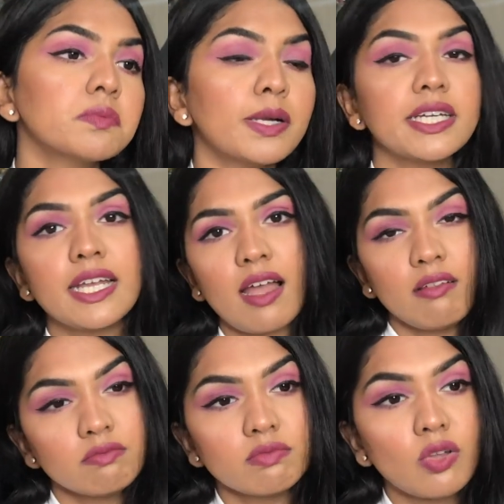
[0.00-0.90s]
But yeah,
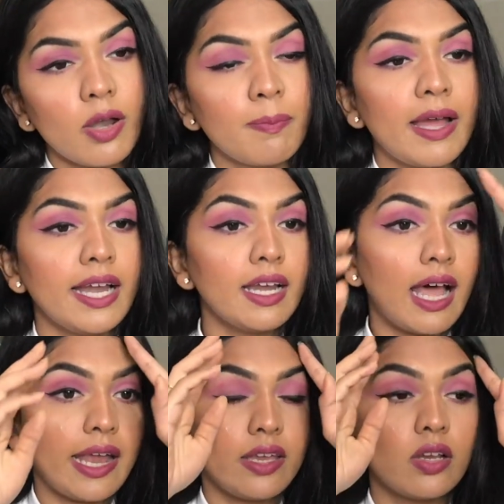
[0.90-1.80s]
not bad
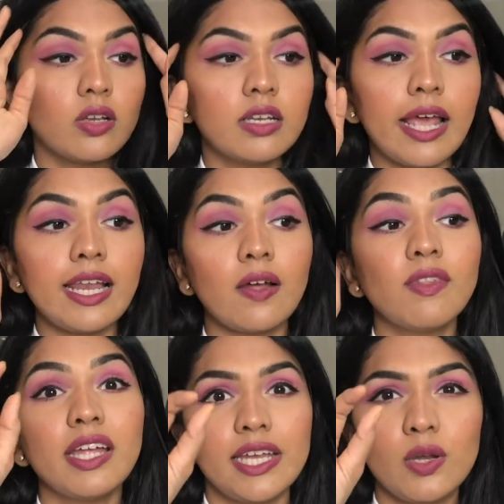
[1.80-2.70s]
i i
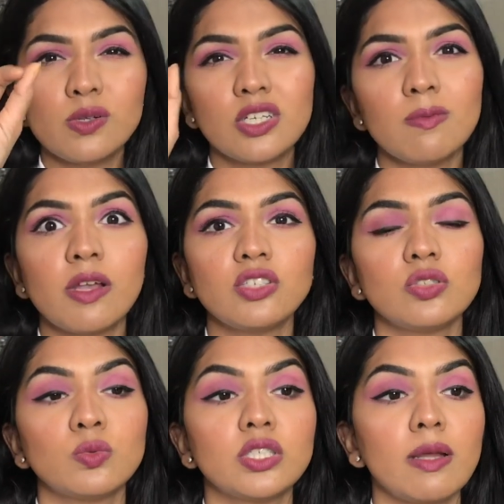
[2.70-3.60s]
love the individual
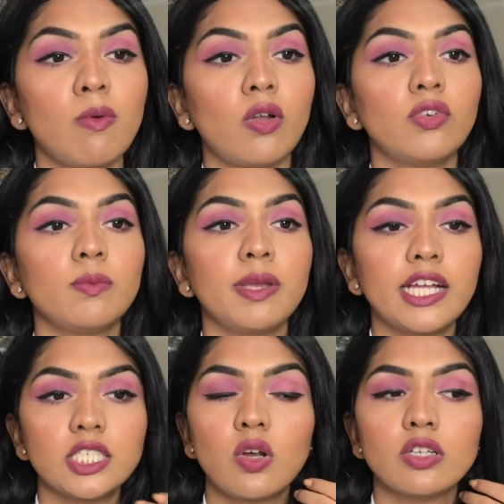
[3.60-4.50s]
brushes which i bought from
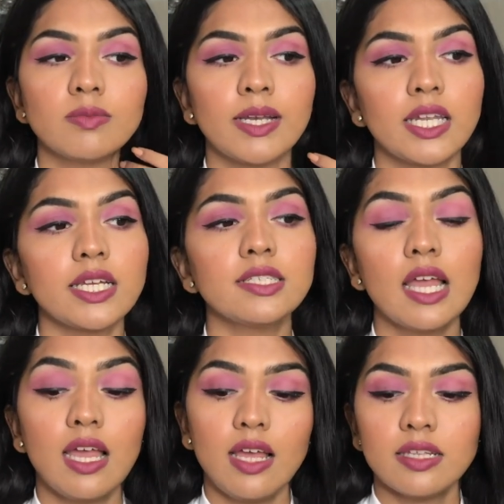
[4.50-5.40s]
bh cosmetics
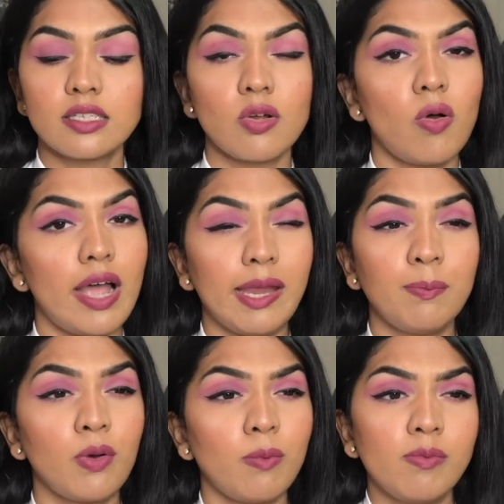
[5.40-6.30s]
so
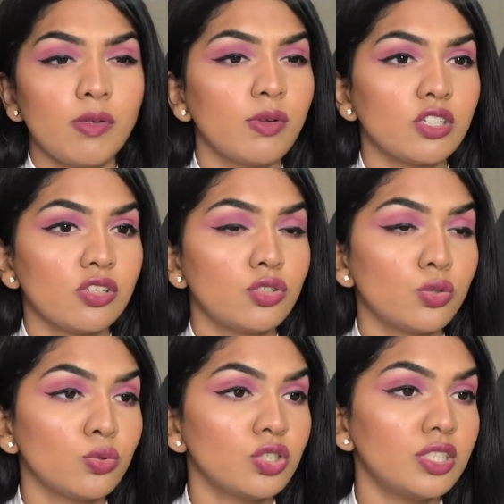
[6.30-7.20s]
i probably will just
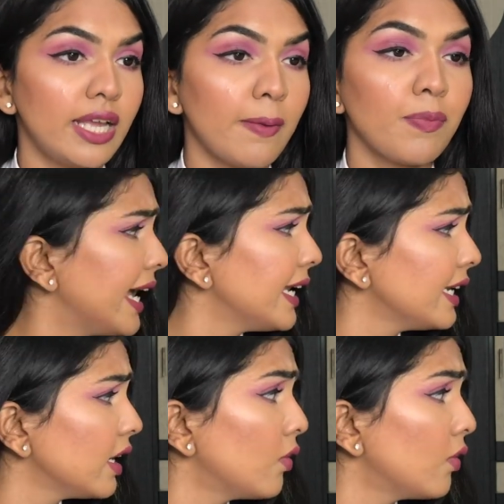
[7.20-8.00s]
use them and